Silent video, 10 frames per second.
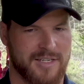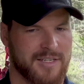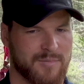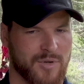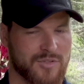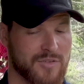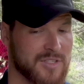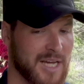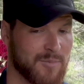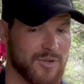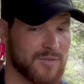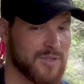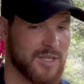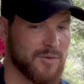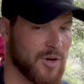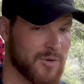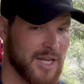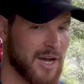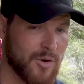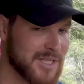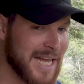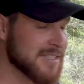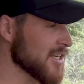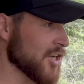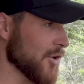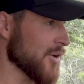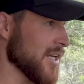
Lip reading: most of the time he always had security,